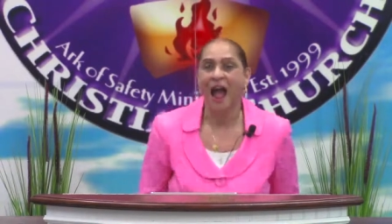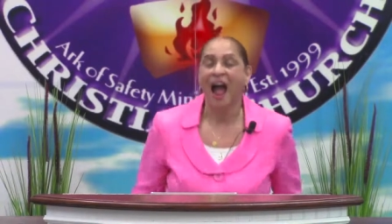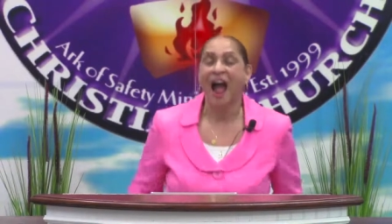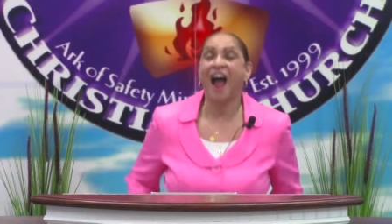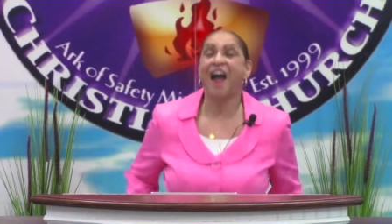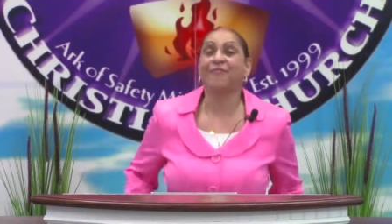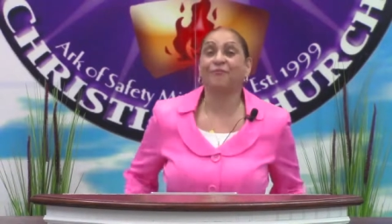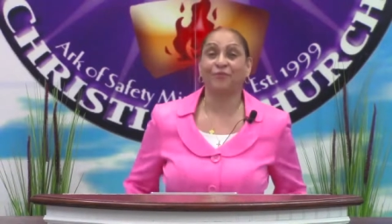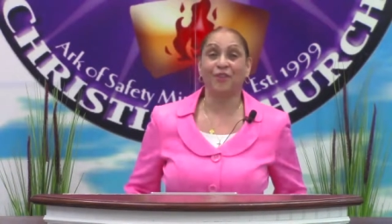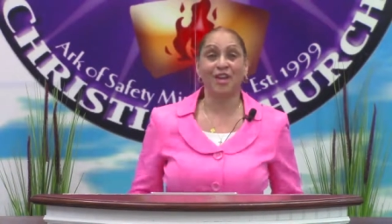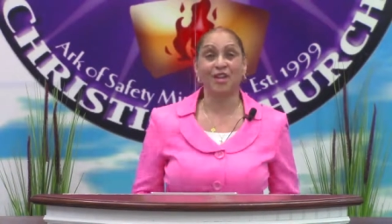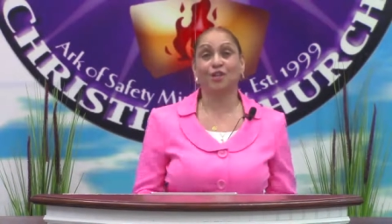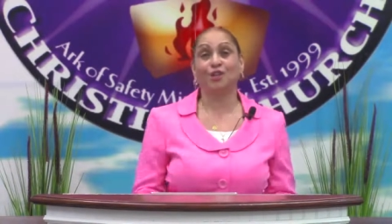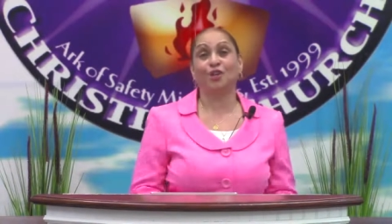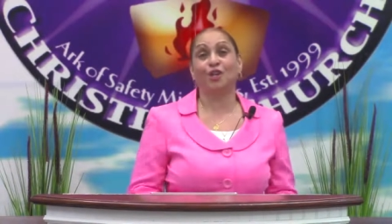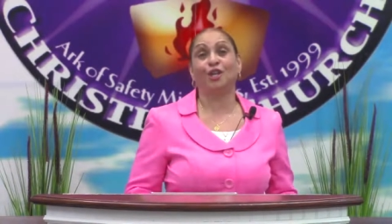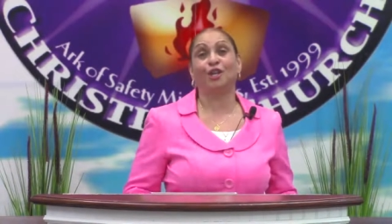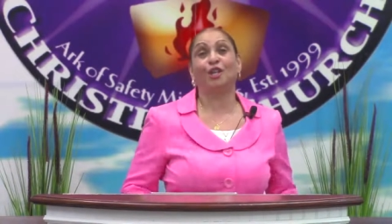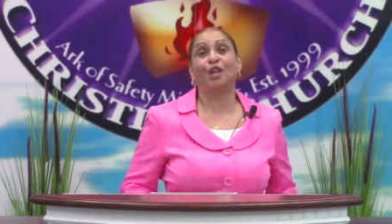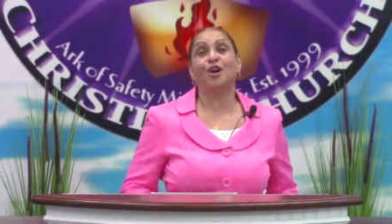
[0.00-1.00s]
I think
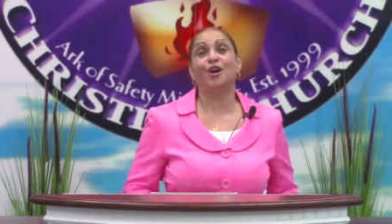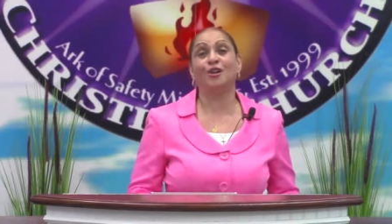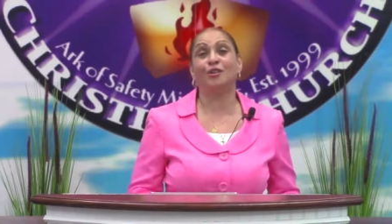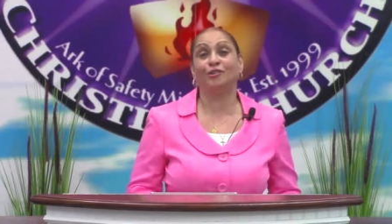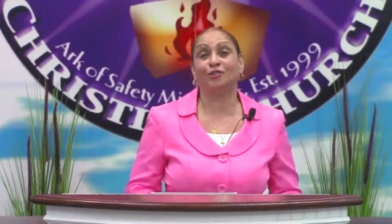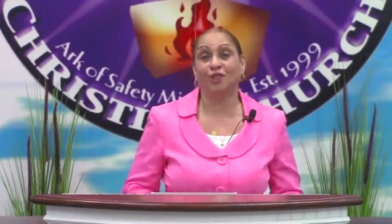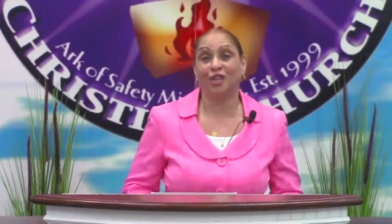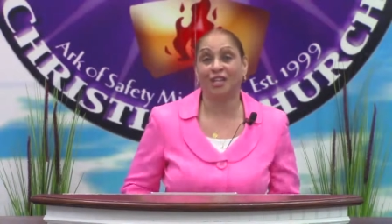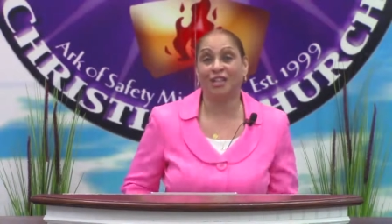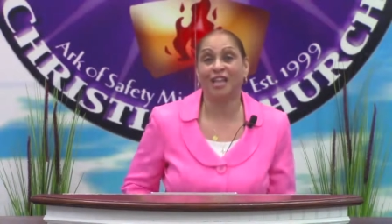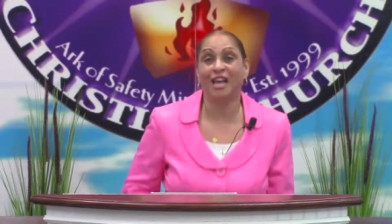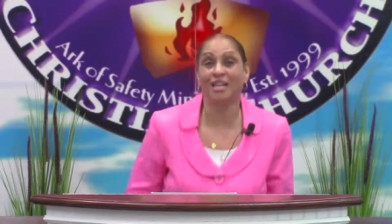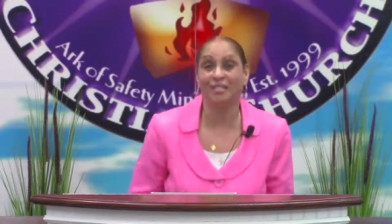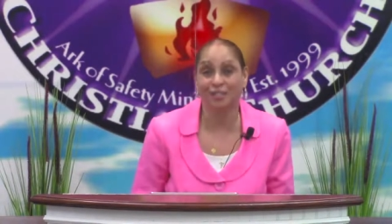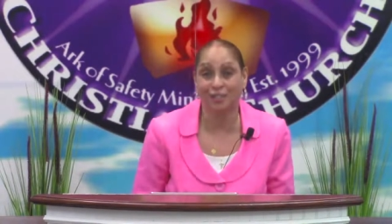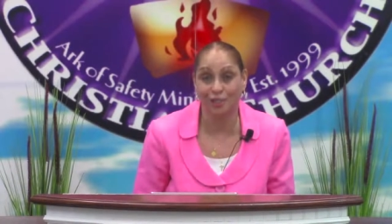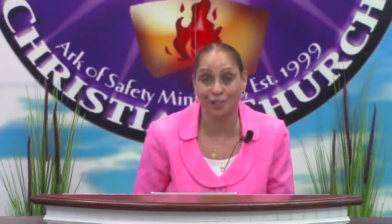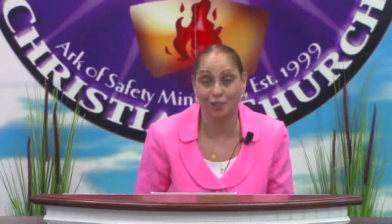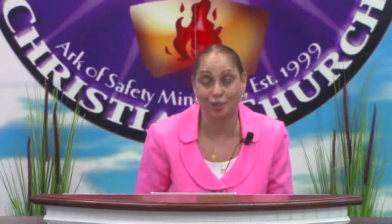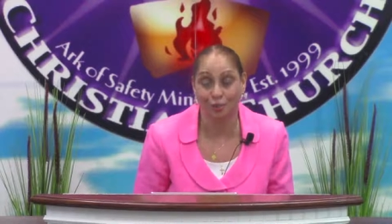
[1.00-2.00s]
you learned your
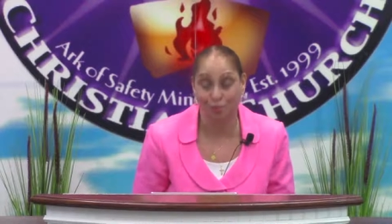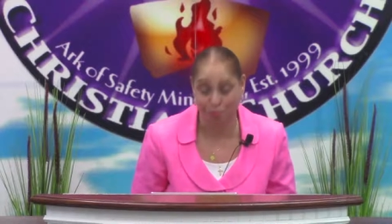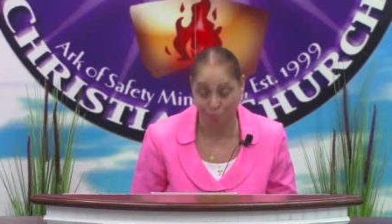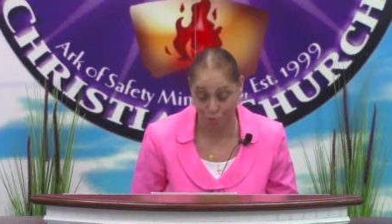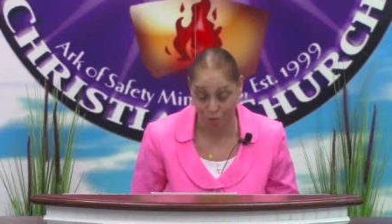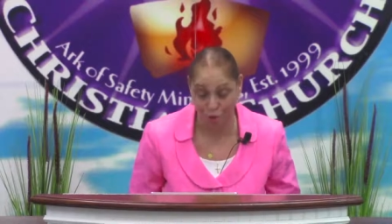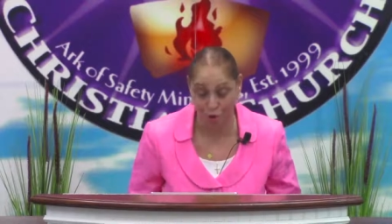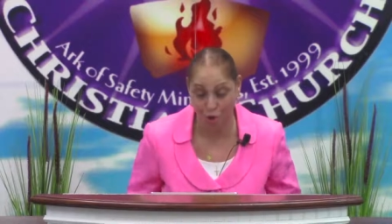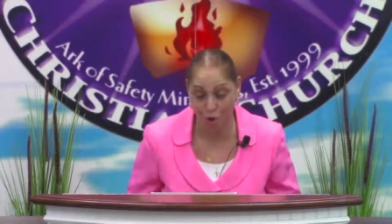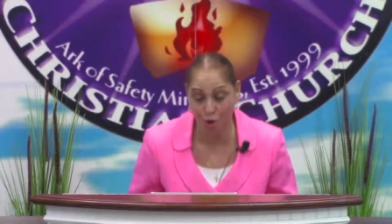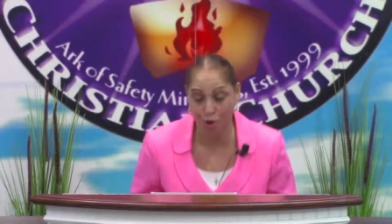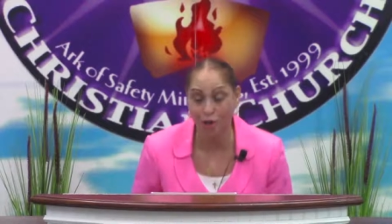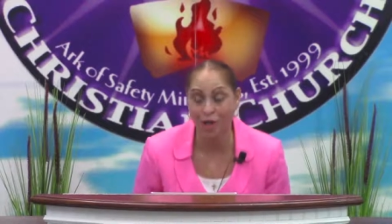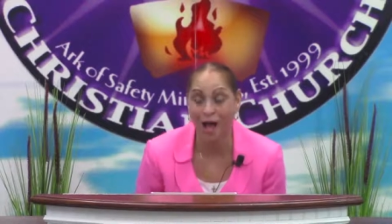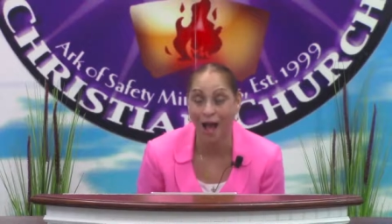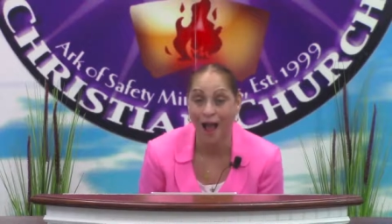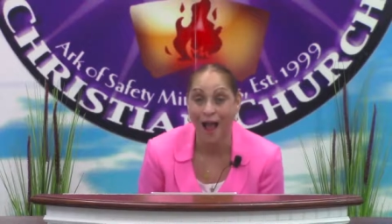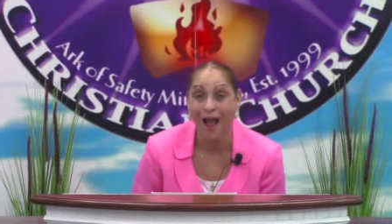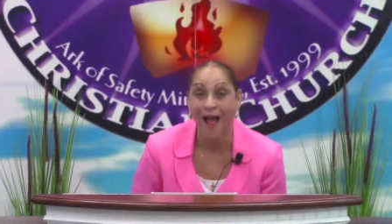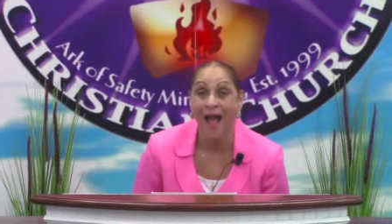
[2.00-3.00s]
lesson,
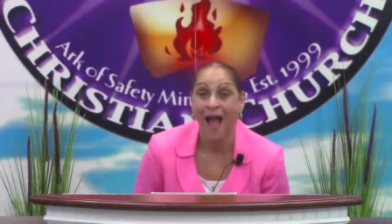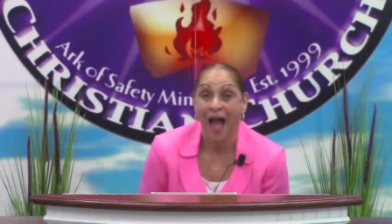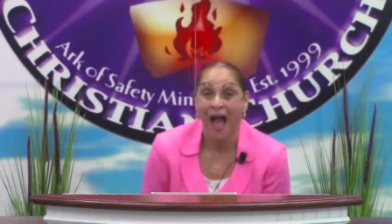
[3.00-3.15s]
Spruell.